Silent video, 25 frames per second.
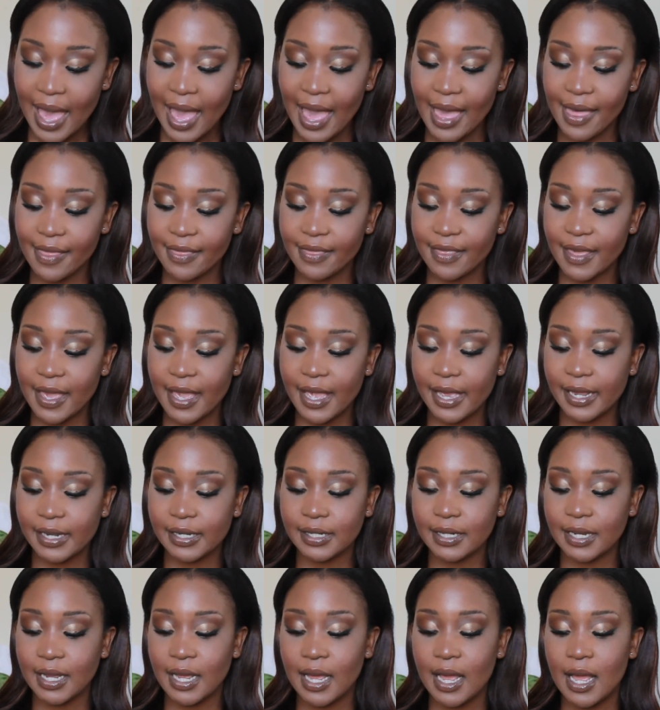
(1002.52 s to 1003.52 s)
And
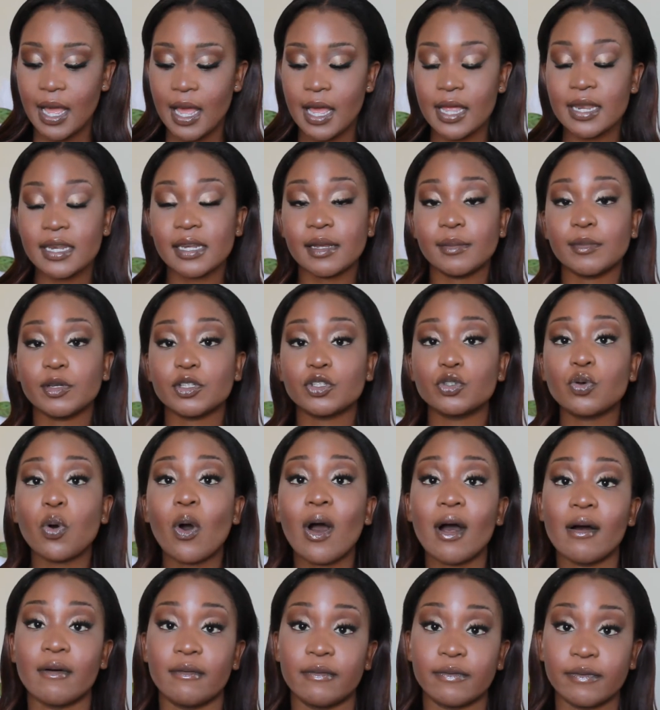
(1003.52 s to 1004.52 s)
then number
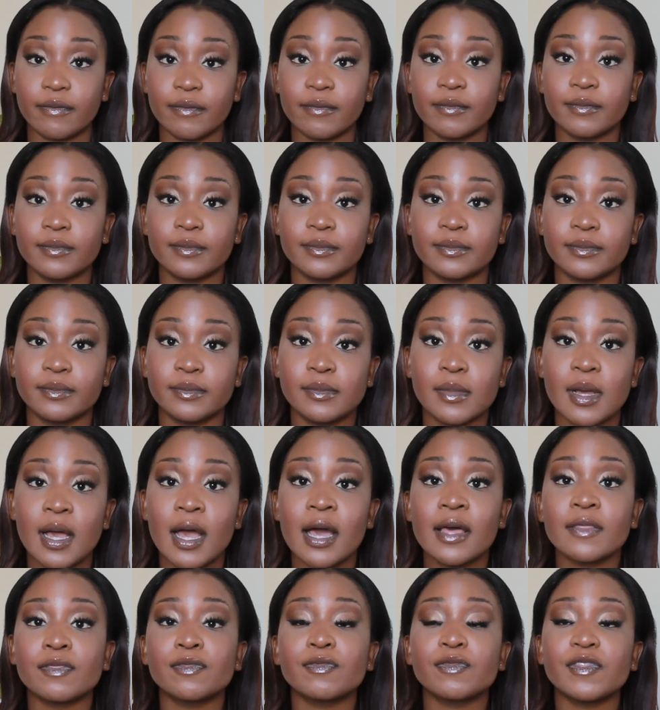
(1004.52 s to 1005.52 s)
12,
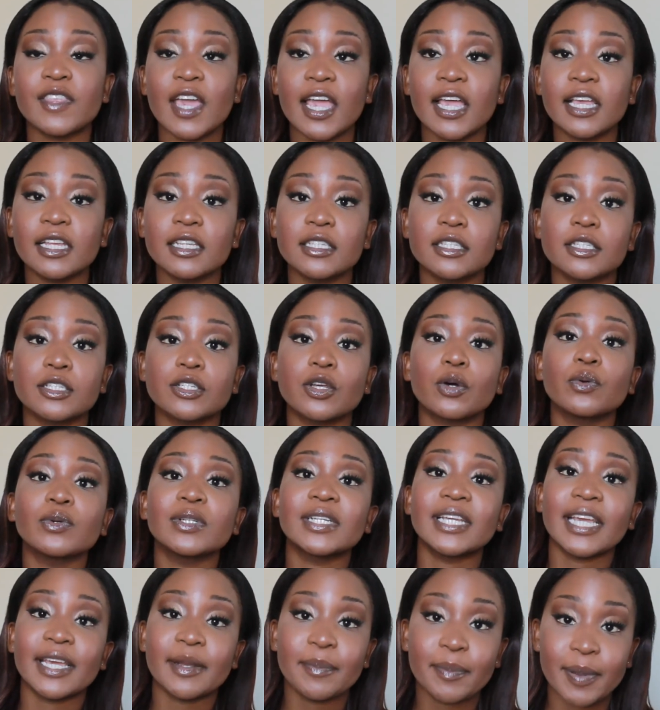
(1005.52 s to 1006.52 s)
things don't
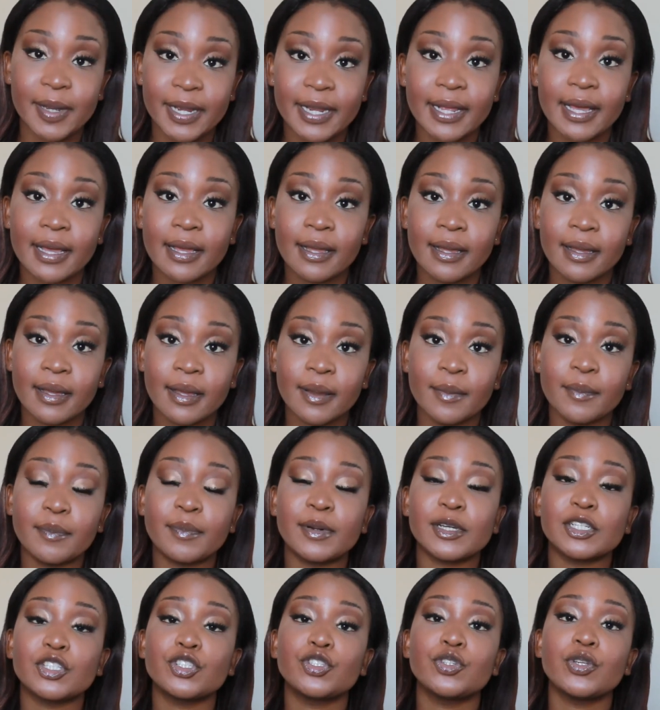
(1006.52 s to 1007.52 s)
get better,
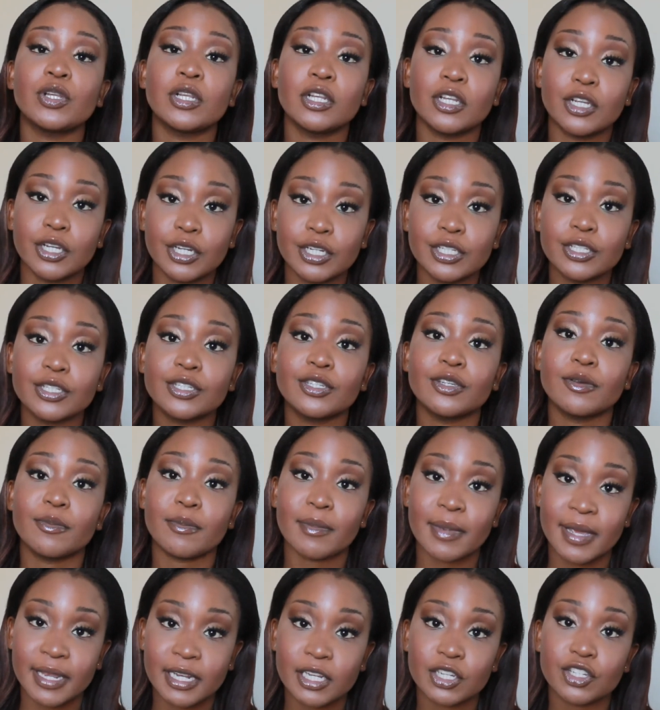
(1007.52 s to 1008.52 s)
but you learn to
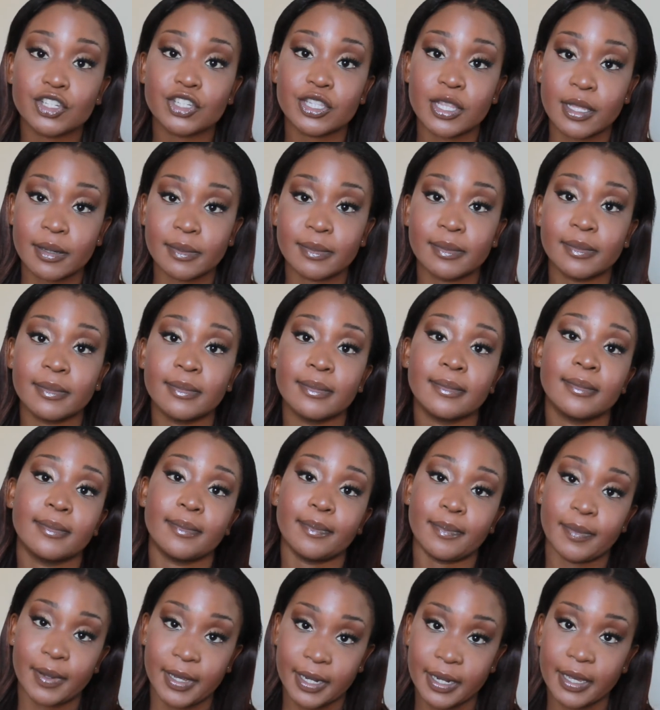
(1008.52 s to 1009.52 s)
manage them
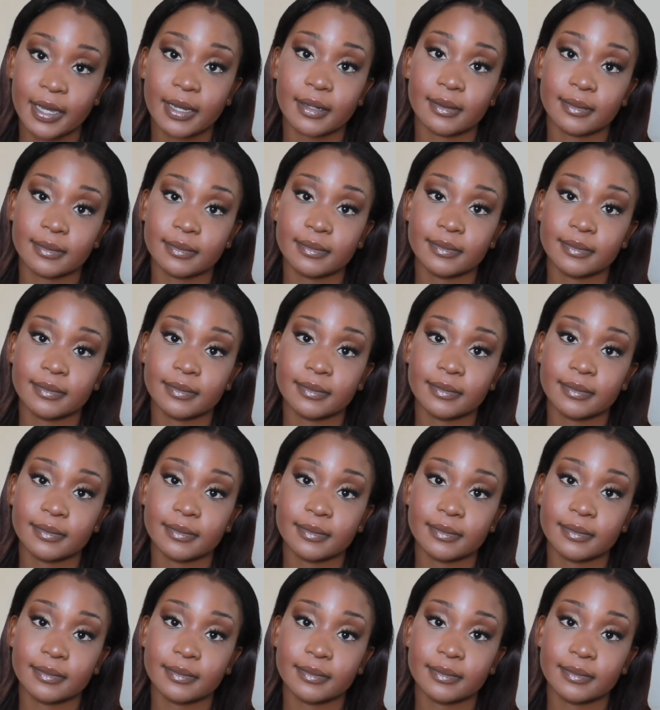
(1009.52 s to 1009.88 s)
better.